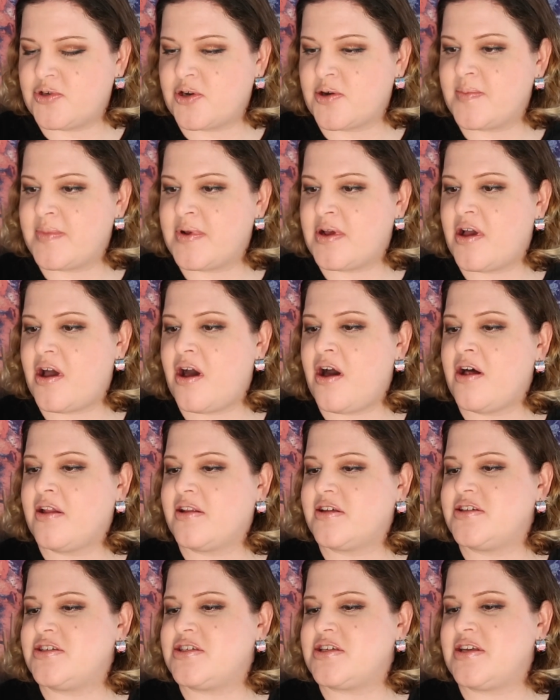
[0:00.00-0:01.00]

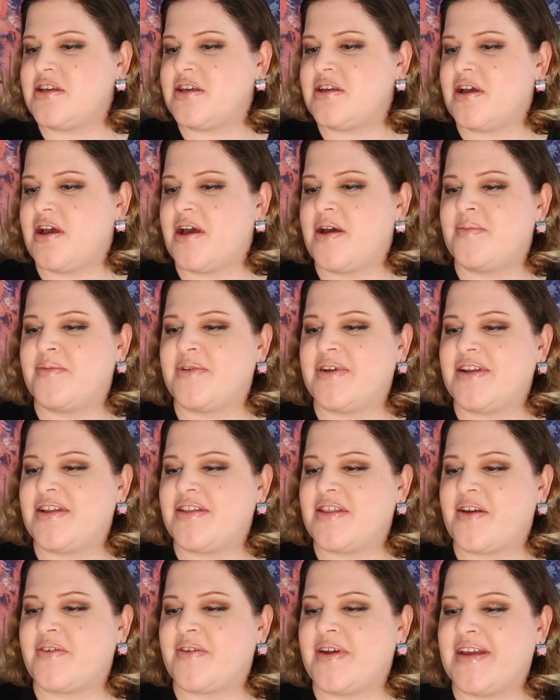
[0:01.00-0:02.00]
Dermatology. I'm
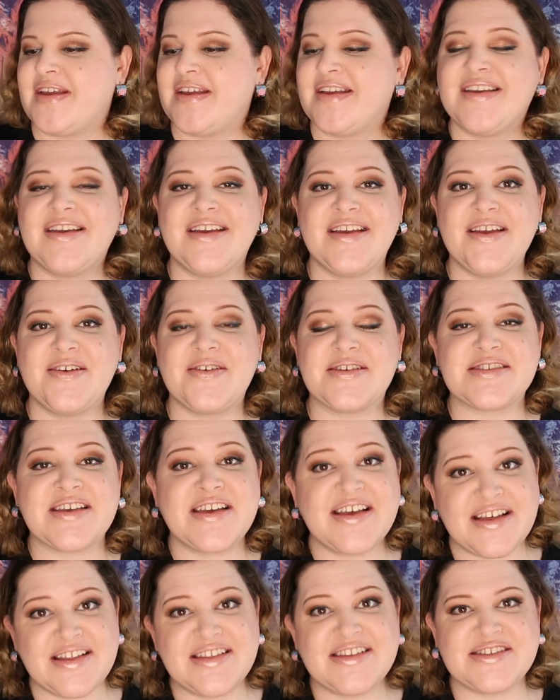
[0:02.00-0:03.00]
reading that right. Anyways,
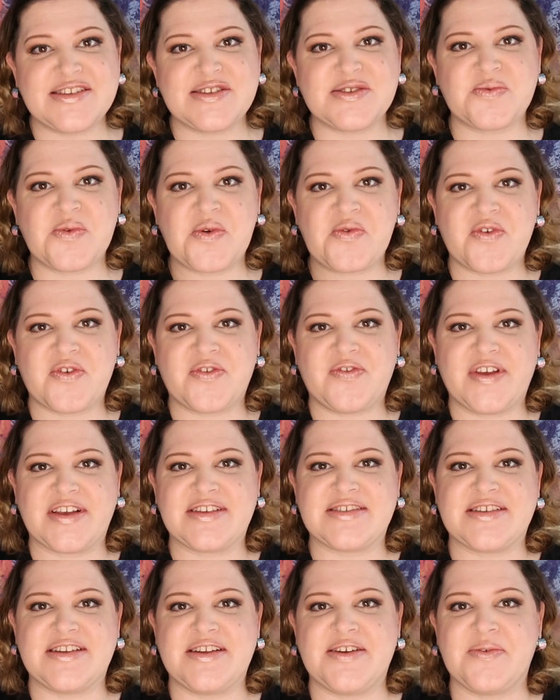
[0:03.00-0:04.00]
this is what we're
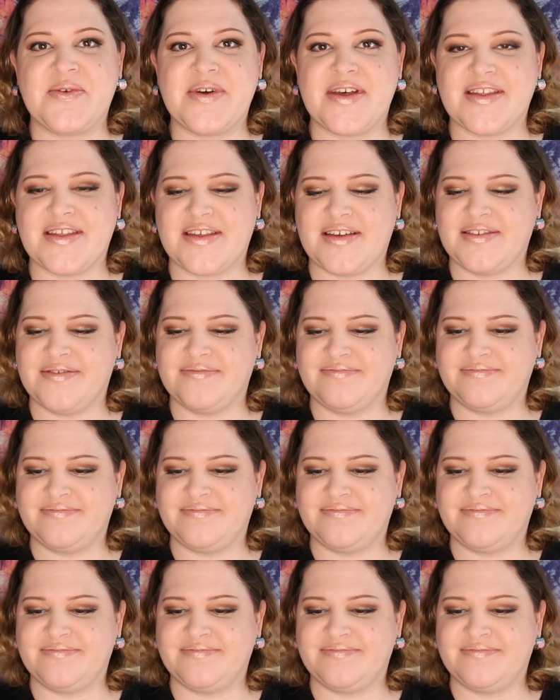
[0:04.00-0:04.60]
fixing it with.